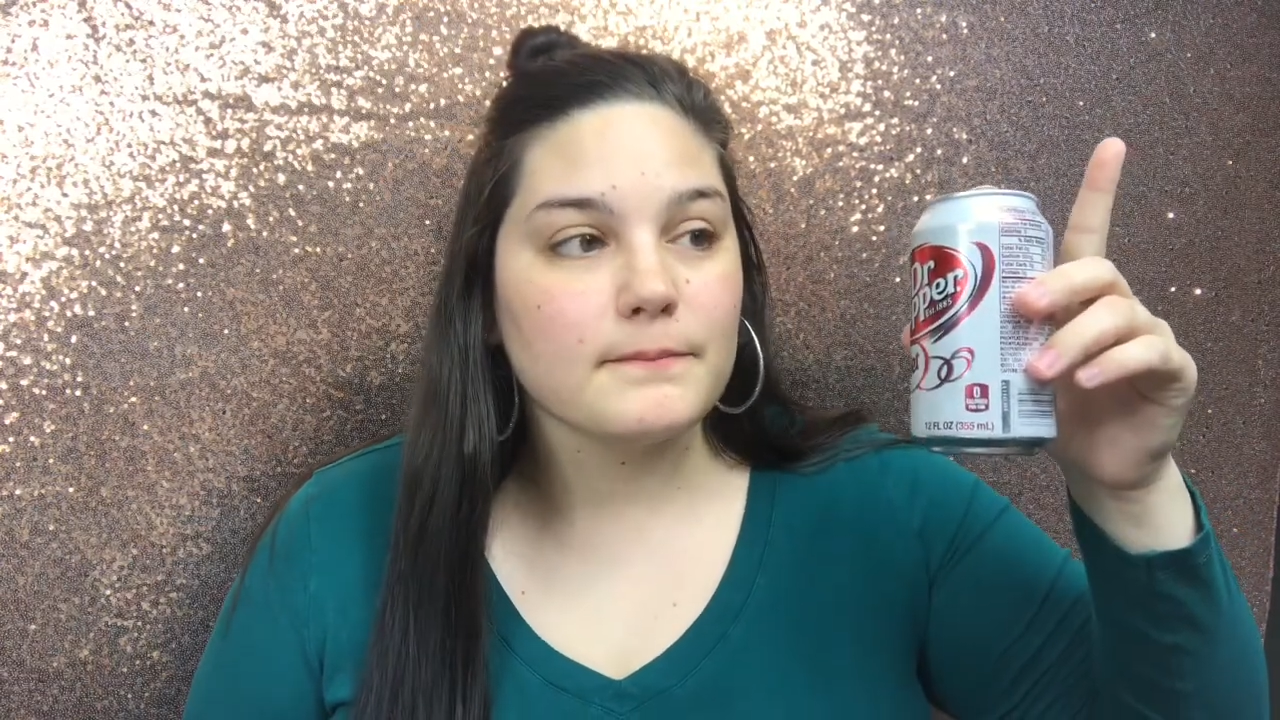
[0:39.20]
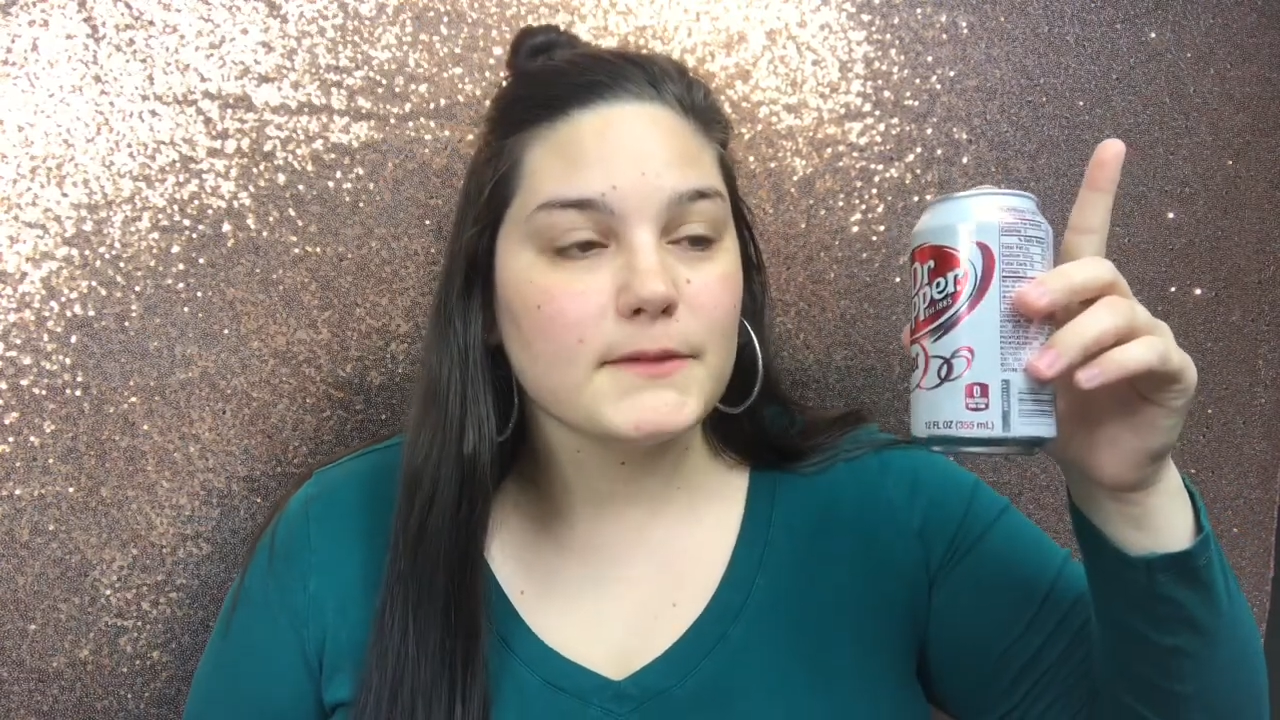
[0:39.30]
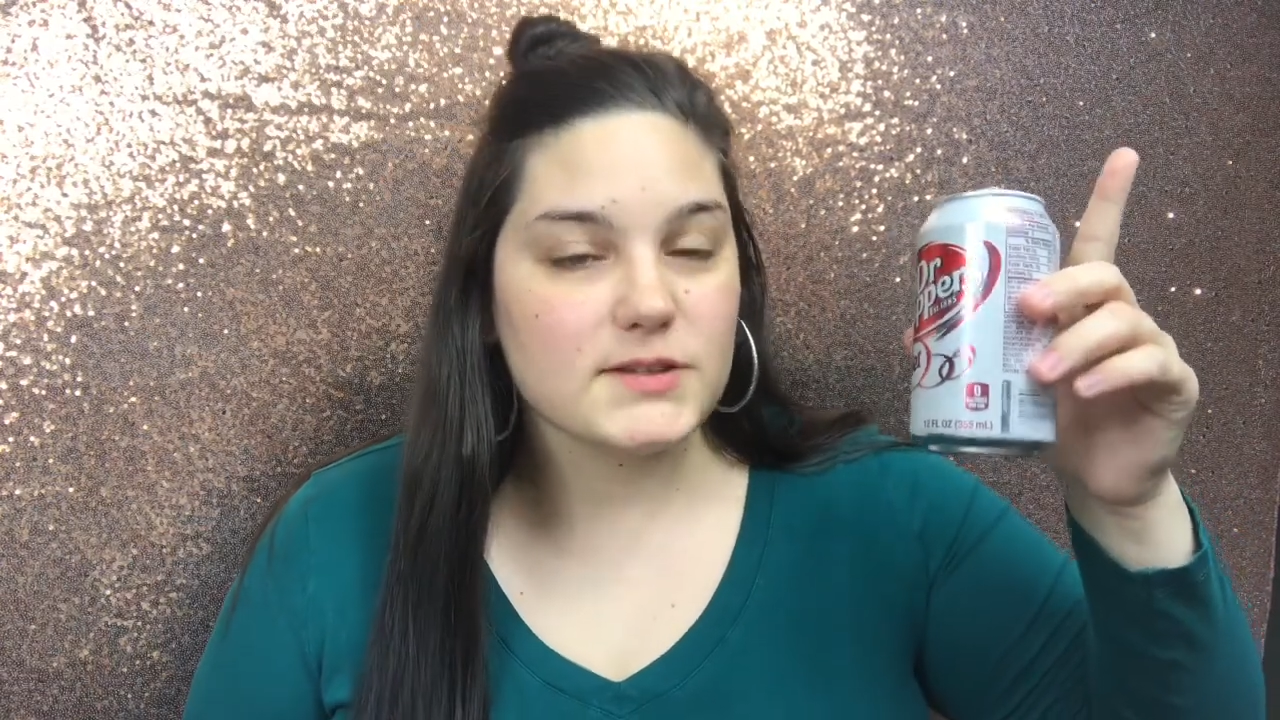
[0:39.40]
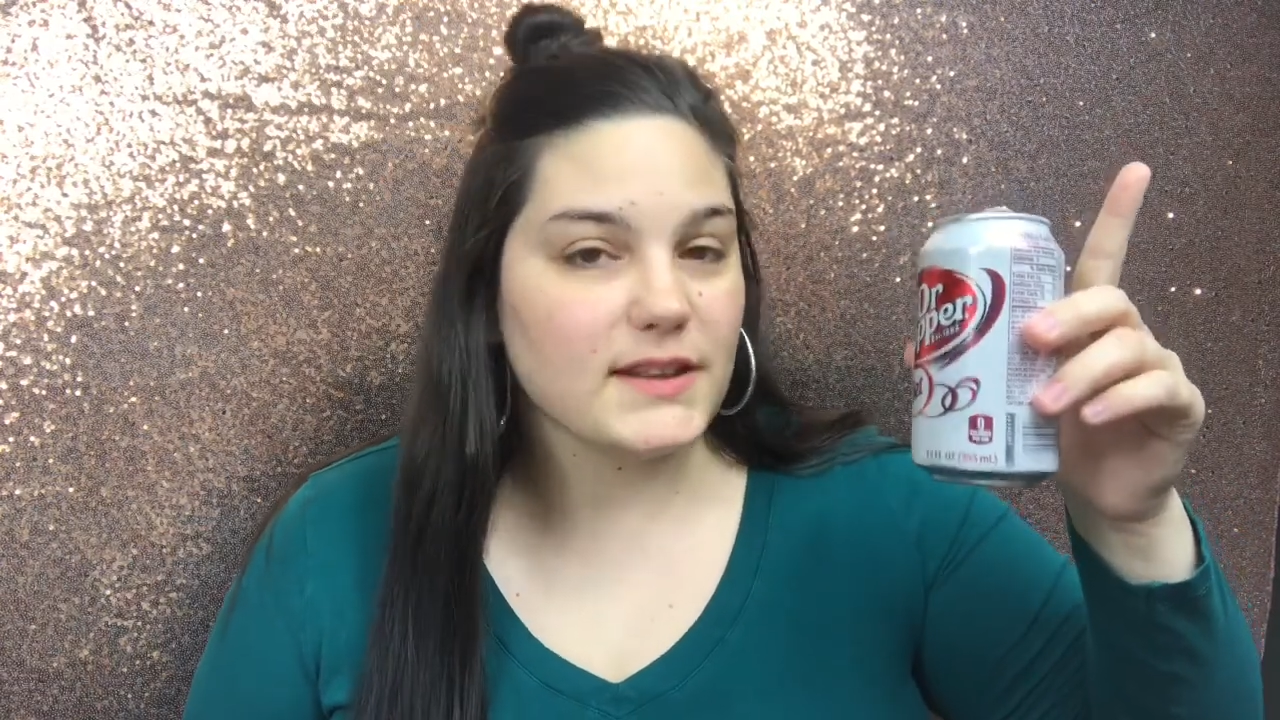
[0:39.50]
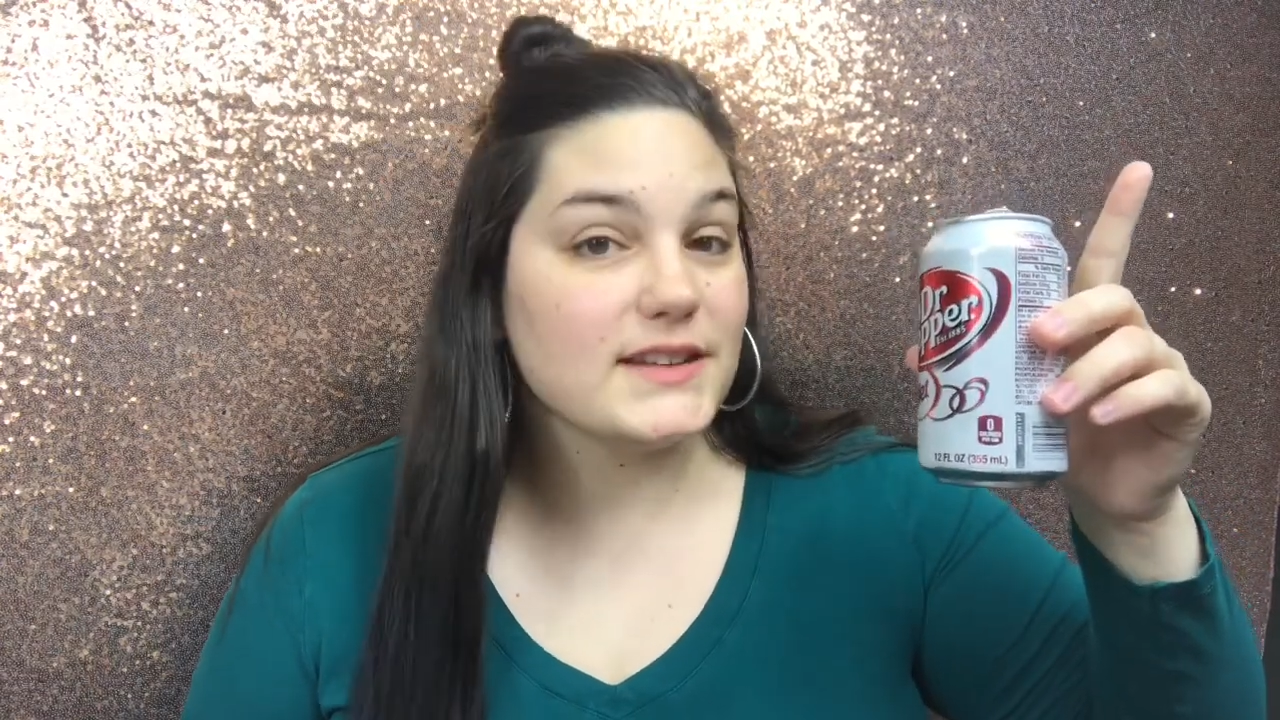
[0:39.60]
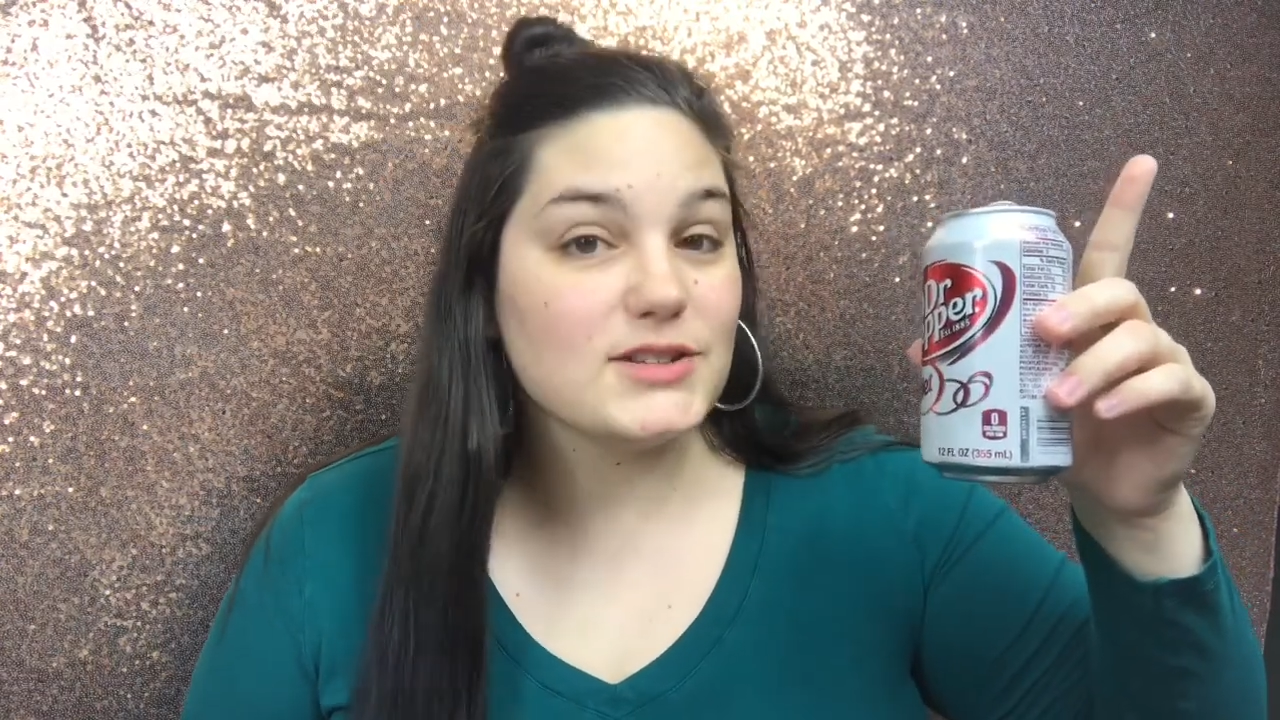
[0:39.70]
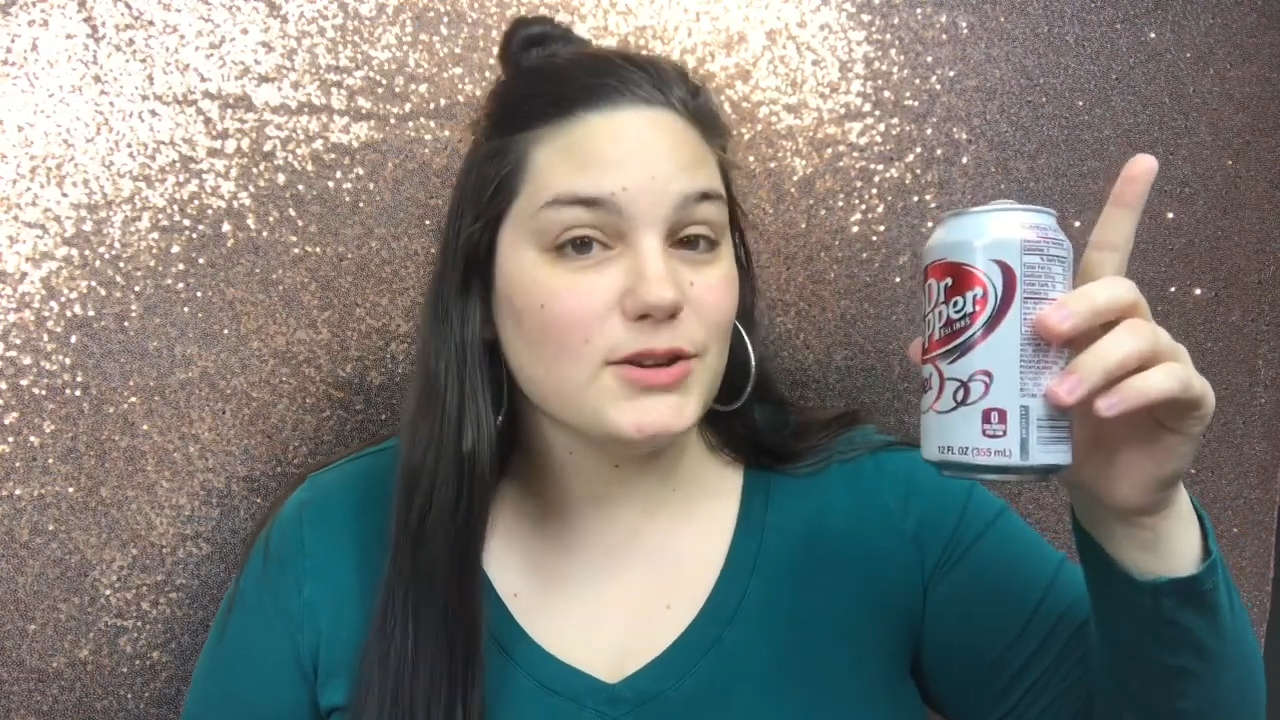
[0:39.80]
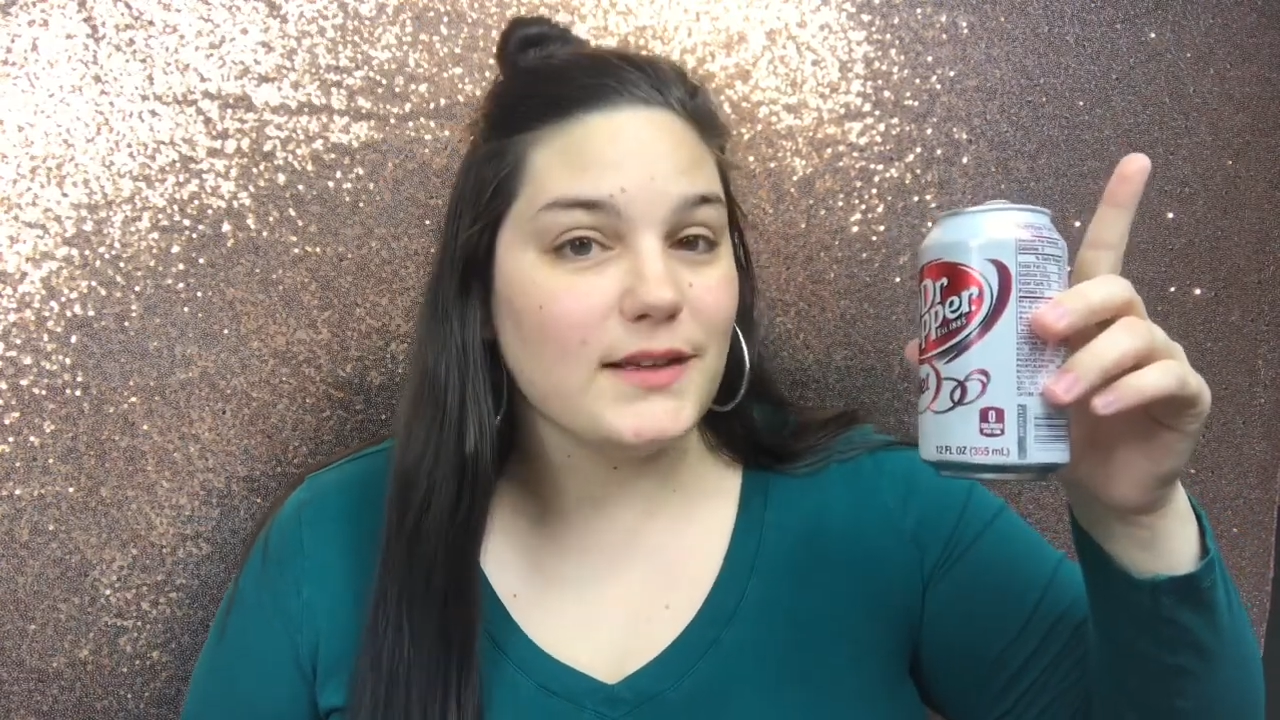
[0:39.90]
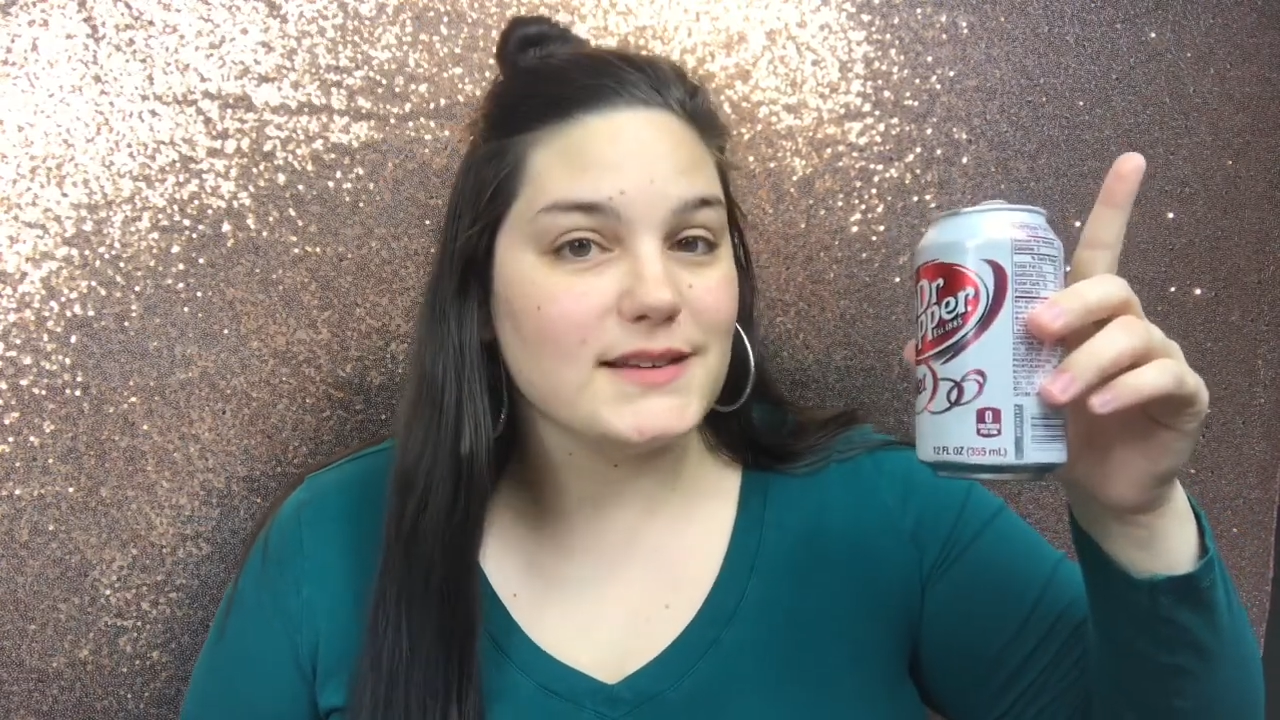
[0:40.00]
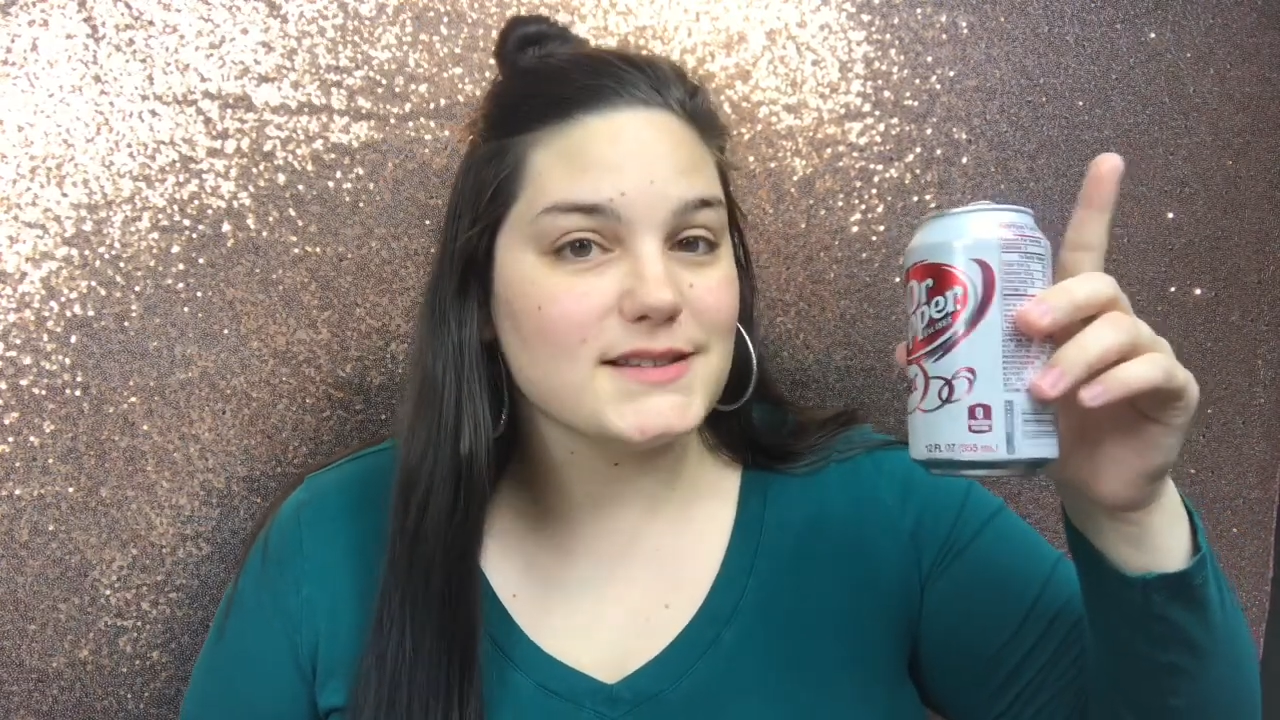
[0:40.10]
So let's
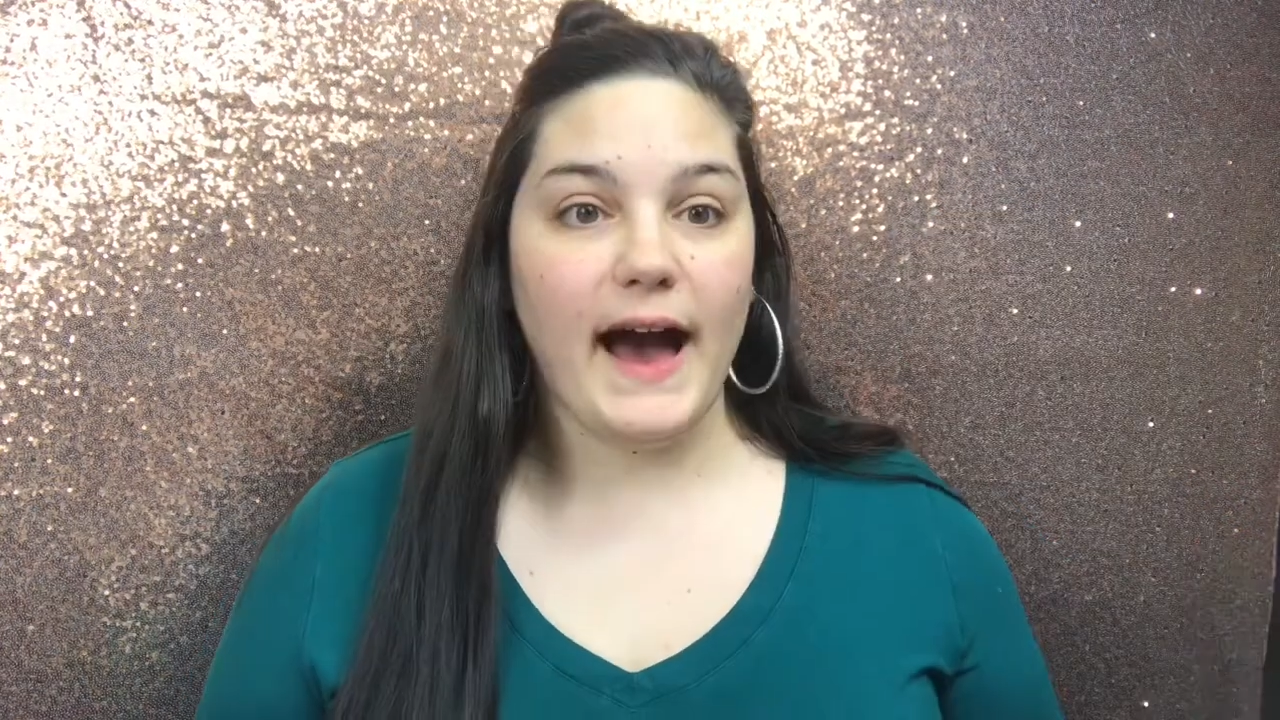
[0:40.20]
do this.